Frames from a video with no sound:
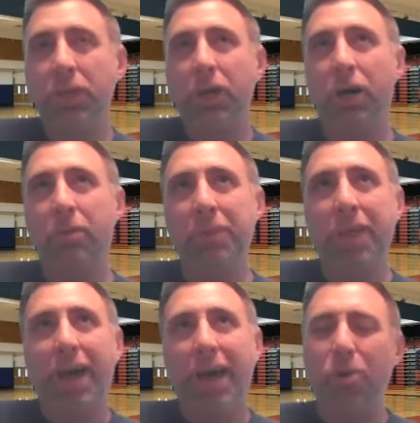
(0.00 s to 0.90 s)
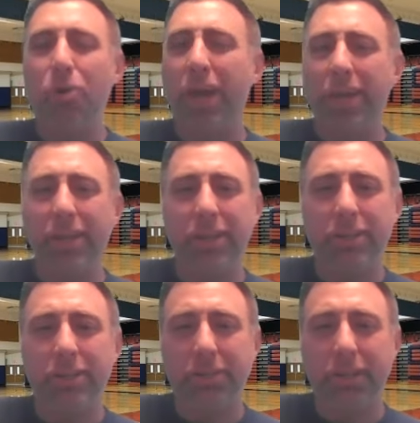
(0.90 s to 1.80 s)
Had an okay
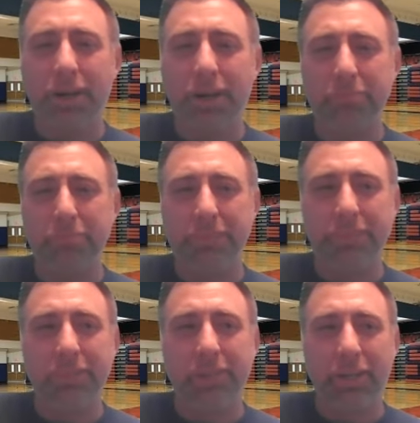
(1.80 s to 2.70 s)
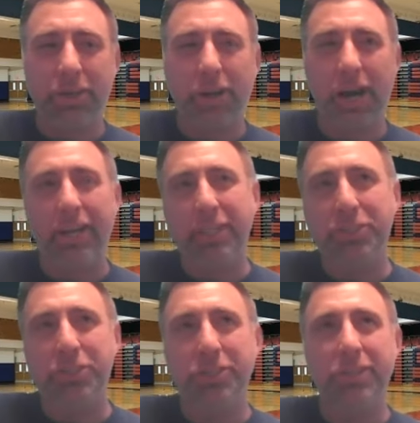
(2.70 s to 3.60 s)
year. Got
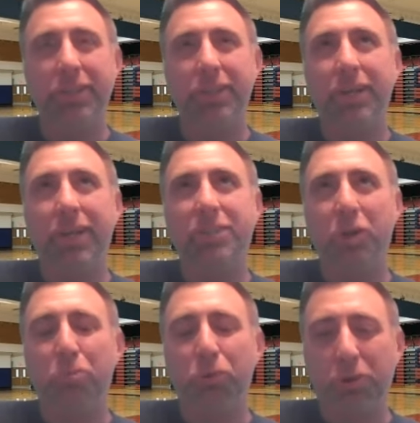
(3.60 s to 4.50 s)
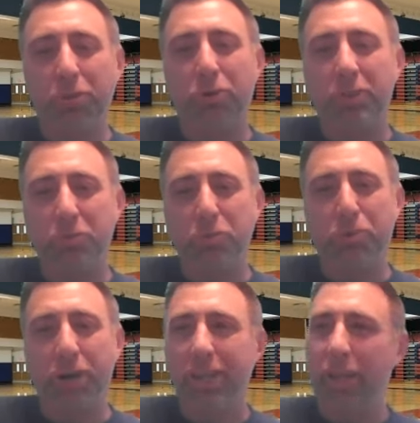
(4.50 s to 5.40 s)
injured at some point over Christmas
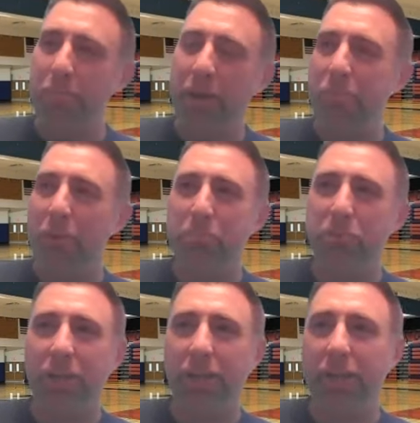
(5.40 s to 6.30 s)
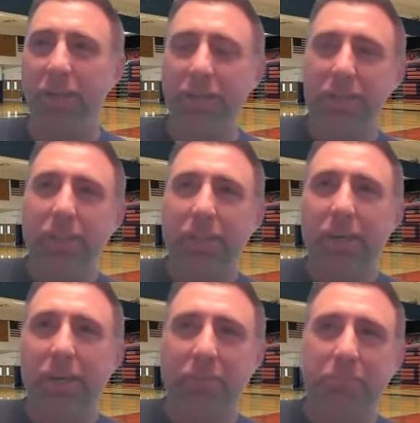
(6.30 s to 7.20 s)
break. That made my playing
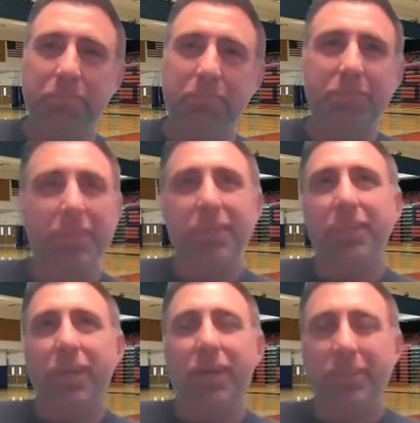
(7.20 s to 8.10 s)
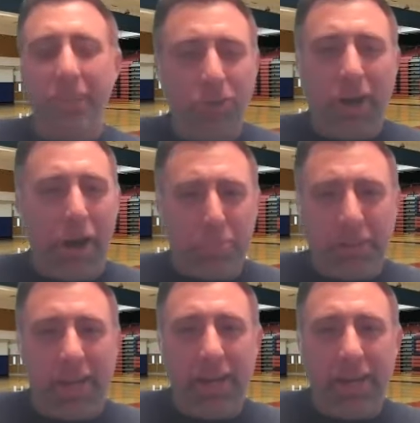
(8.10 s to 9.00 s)
a little
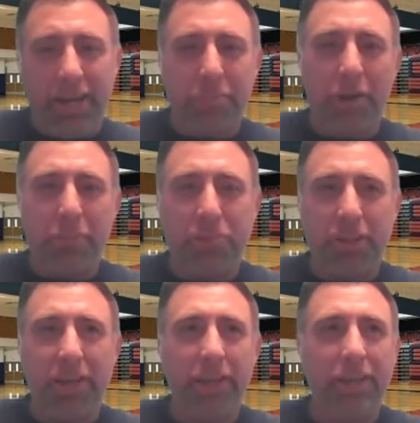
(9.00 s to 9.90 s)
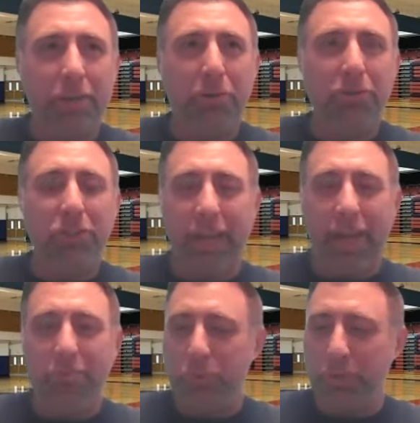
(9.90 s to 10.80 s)
complicated. I played a bunch of
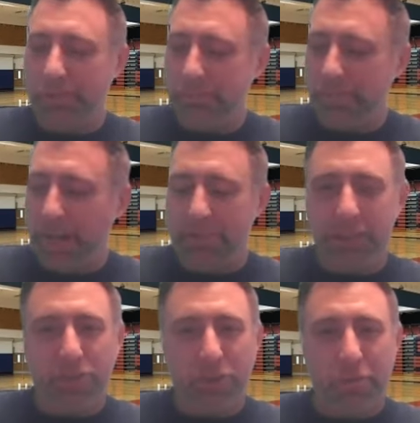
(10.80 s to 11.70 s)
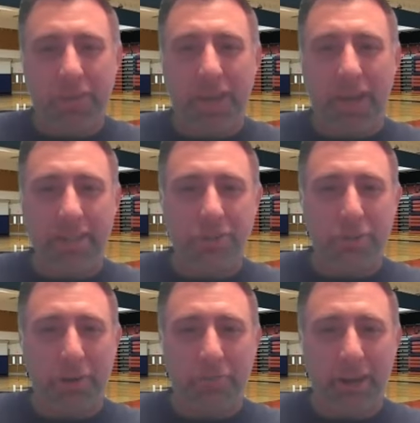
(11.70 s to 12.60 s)
games with a kind of a soft cast on
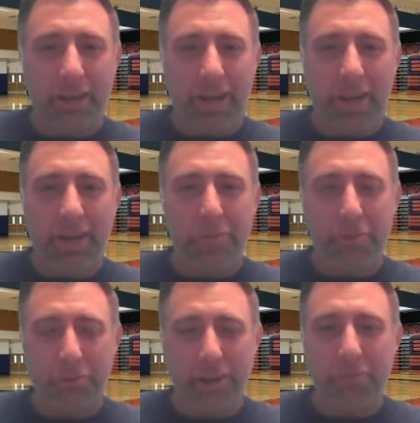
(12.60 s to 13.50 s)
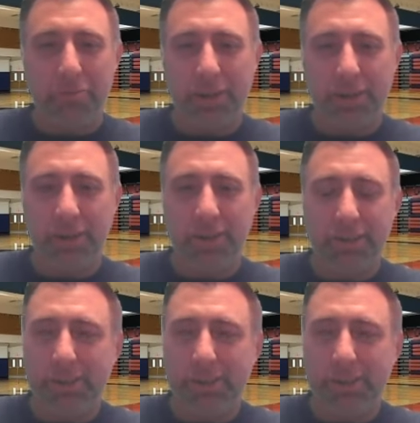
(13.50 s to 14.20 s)
my right hand, on my ring finger.